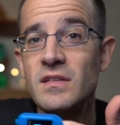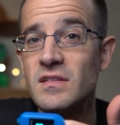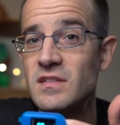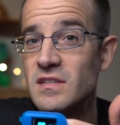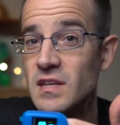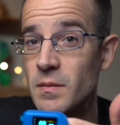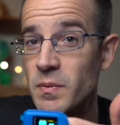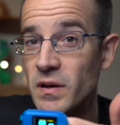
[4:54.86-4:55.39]

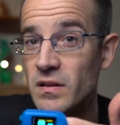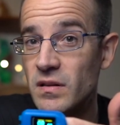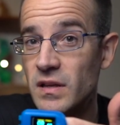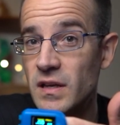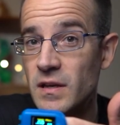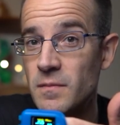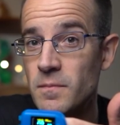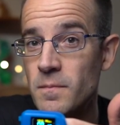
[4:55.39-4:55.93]

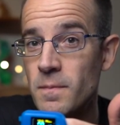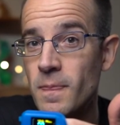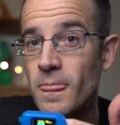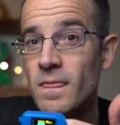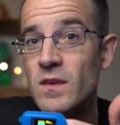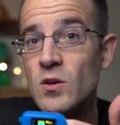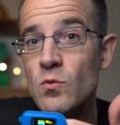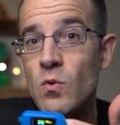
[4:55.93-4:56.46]
Typically,
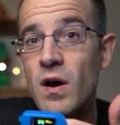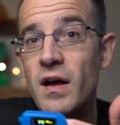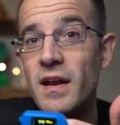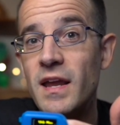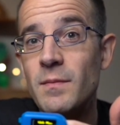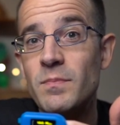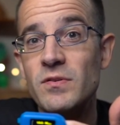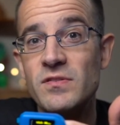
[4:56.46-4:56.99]
you want
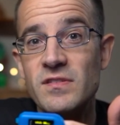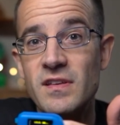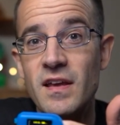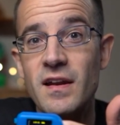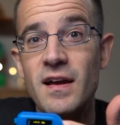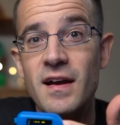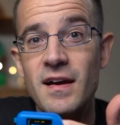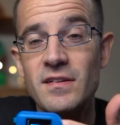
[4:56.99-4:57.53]
a
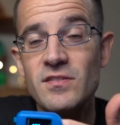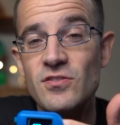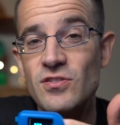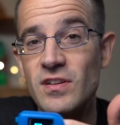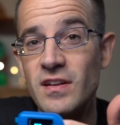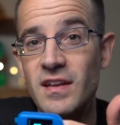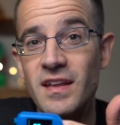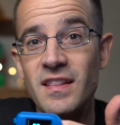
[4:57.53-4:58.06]
percent
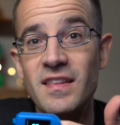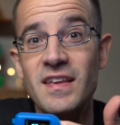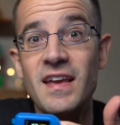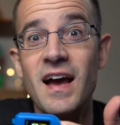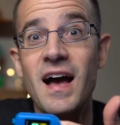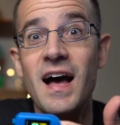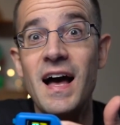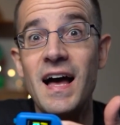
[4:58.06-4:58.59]
oxygen in the
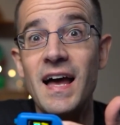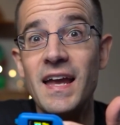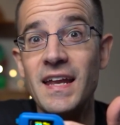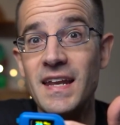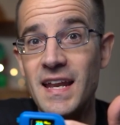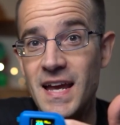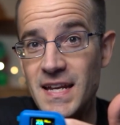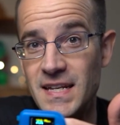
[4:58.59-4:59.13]
high
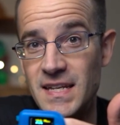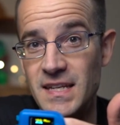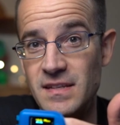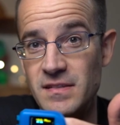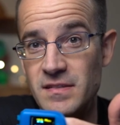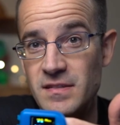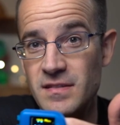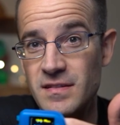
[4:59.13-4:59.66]

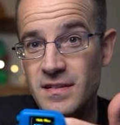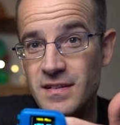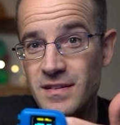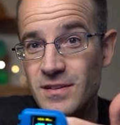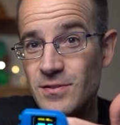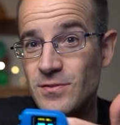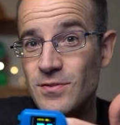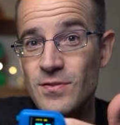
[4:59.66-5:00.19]
90s.
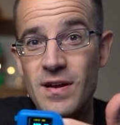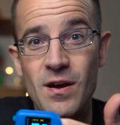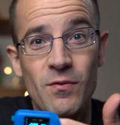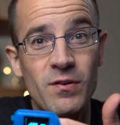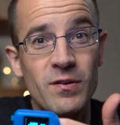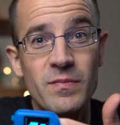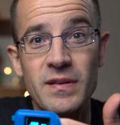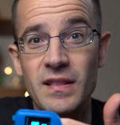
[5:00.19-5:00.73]
You do not
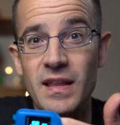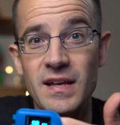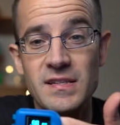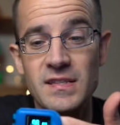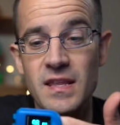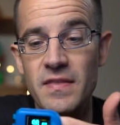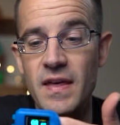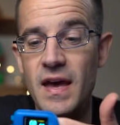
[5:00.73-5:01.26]
want to be
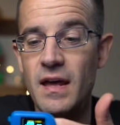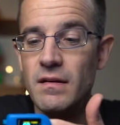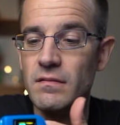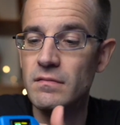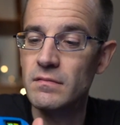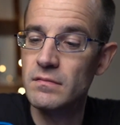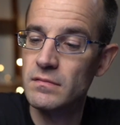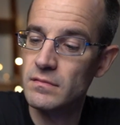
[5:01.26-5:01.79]
less than that.
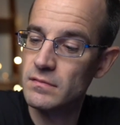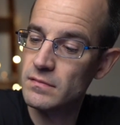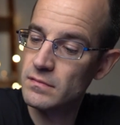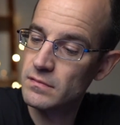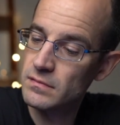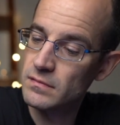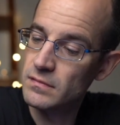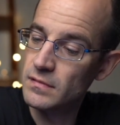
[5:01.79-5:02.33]

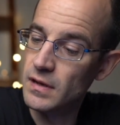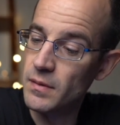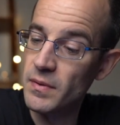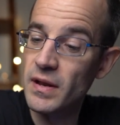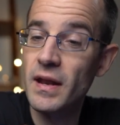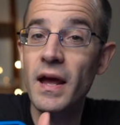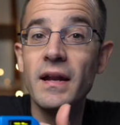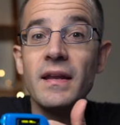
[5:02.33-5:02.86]
I'm
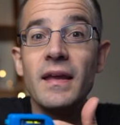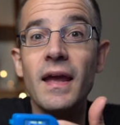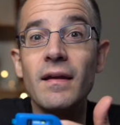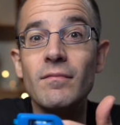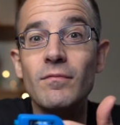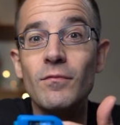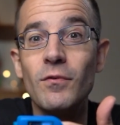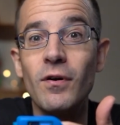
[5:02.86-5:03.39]
at
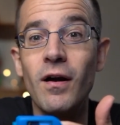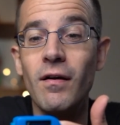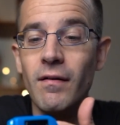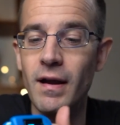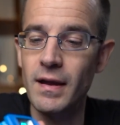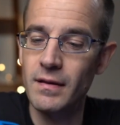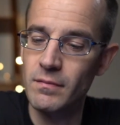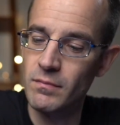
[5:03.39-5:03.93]
98. We're all
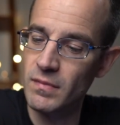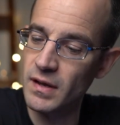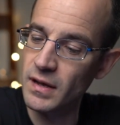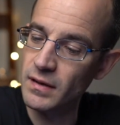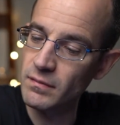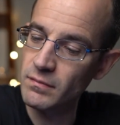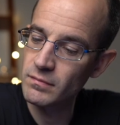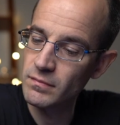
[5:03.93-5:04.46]
right.
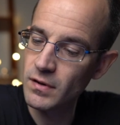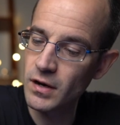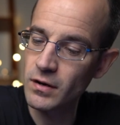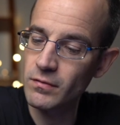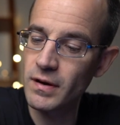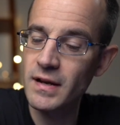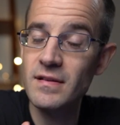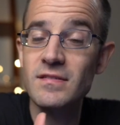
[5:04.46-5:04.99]
My
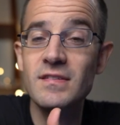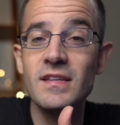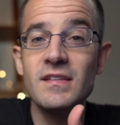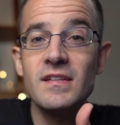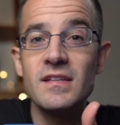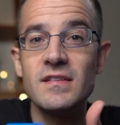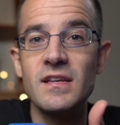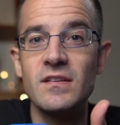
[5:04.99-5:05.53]
heart rate,
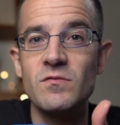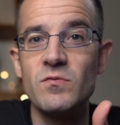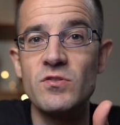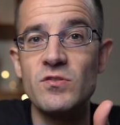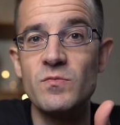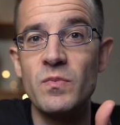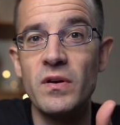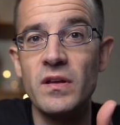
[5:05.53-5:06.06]
66, which
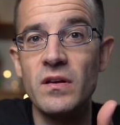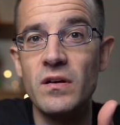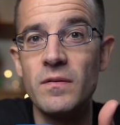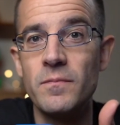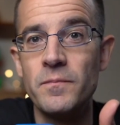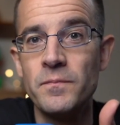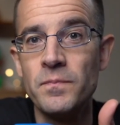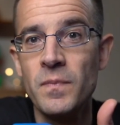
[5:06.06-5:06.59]
is pretty good.
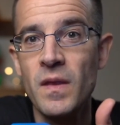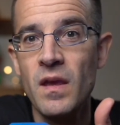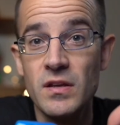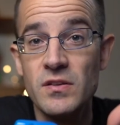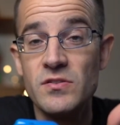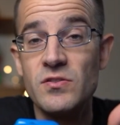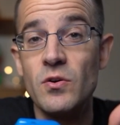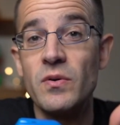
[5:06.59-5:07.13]

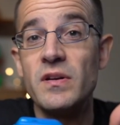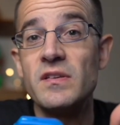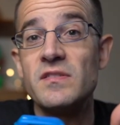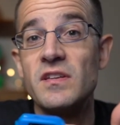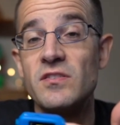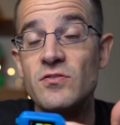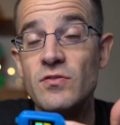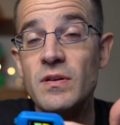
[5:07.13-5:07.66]
So it is
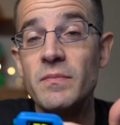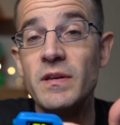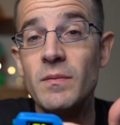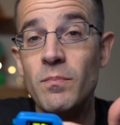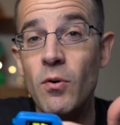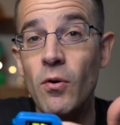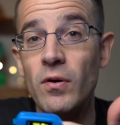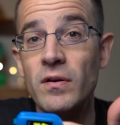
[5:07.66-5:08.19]
extremely
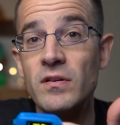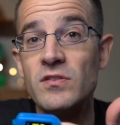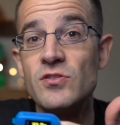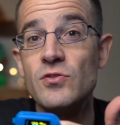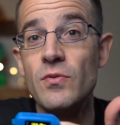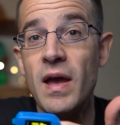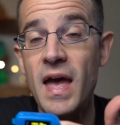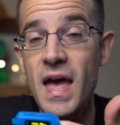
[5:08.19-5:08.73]
important
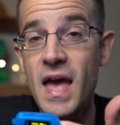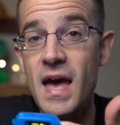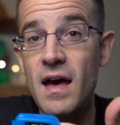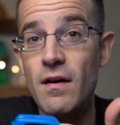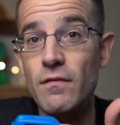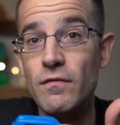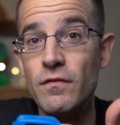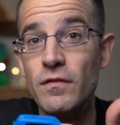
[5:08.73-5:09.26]
to
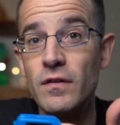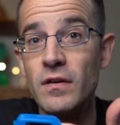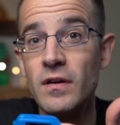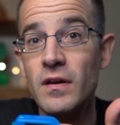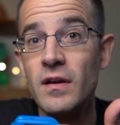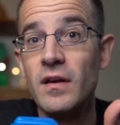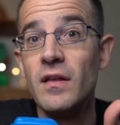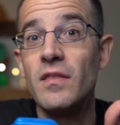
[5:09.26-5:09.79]
have
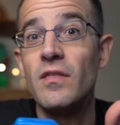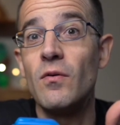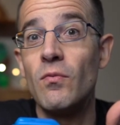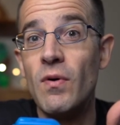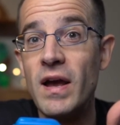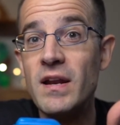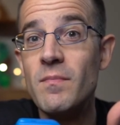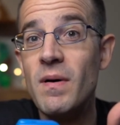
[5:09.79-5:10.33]
the
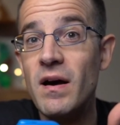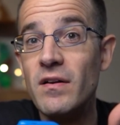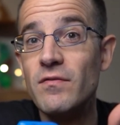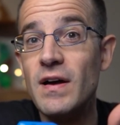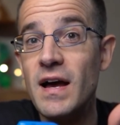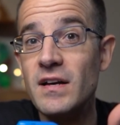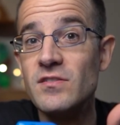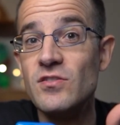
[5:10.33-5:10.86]
right amount of
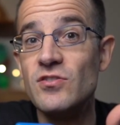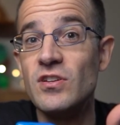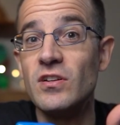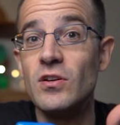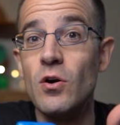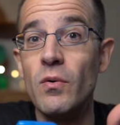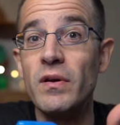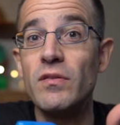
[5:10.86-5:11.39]
oxygen
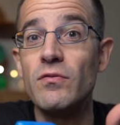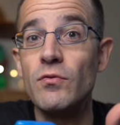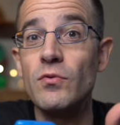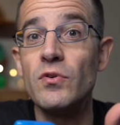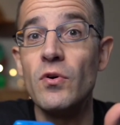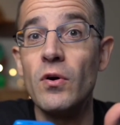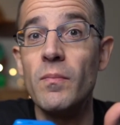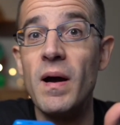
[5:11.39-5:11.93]
going through
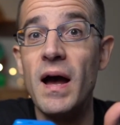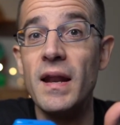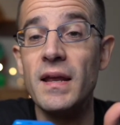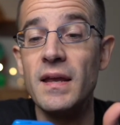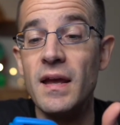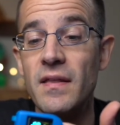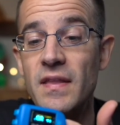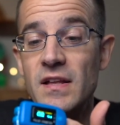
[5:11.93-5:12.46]
your
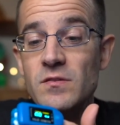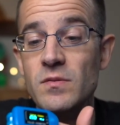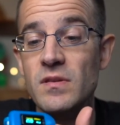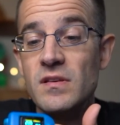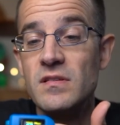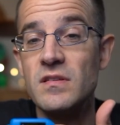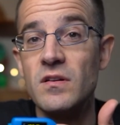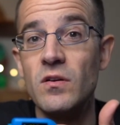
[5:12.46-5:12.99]
body. And that's what
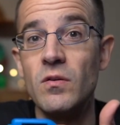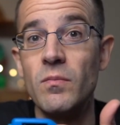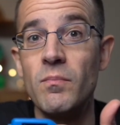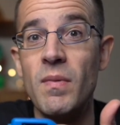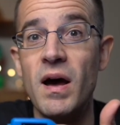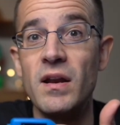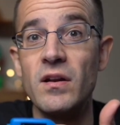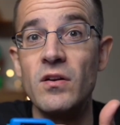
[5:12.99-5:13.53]
this little
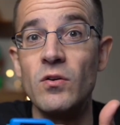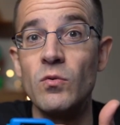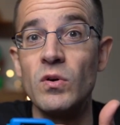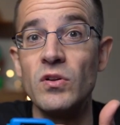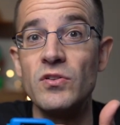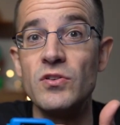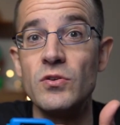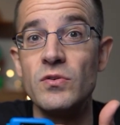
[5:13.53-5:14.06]
monitor
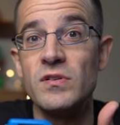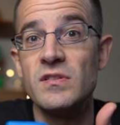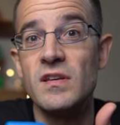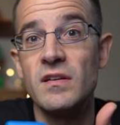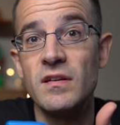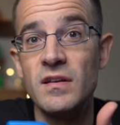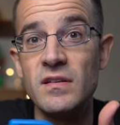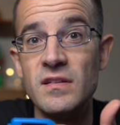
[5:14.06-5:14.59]
will do, is
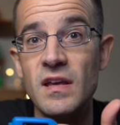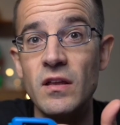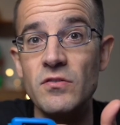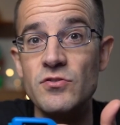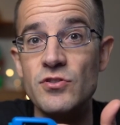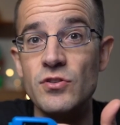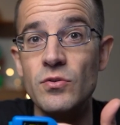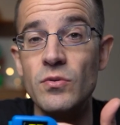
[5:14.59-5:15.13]
it
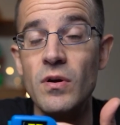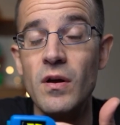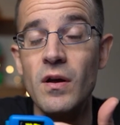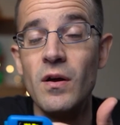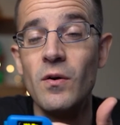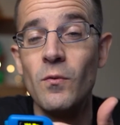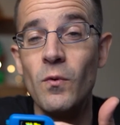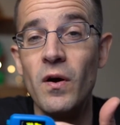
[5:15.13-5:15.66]
tells you
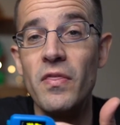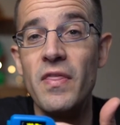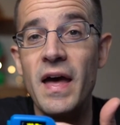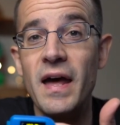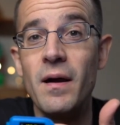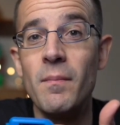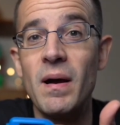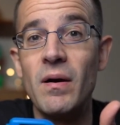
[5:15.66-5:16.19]
what
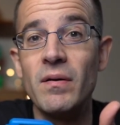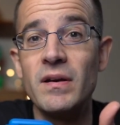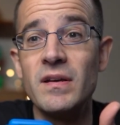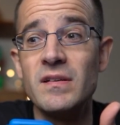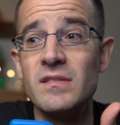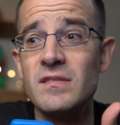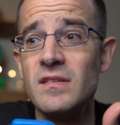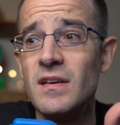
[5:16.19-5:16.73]
that amount
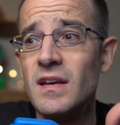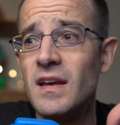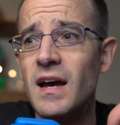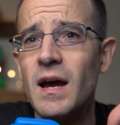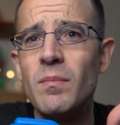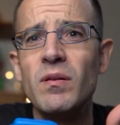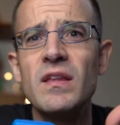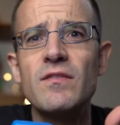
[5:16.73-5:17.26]
is.
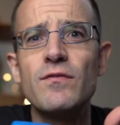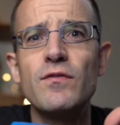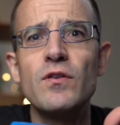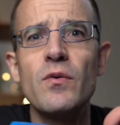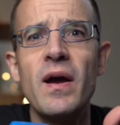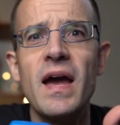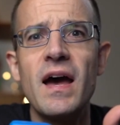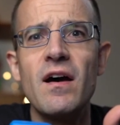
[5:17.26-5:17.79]
I believe
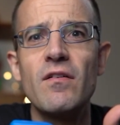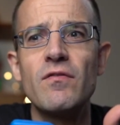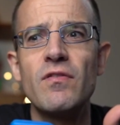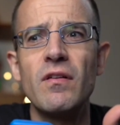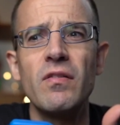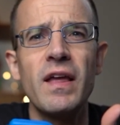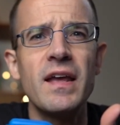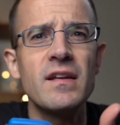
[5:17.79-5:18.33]
you have
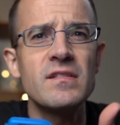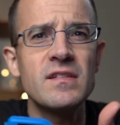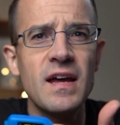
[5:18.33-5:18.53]
the latest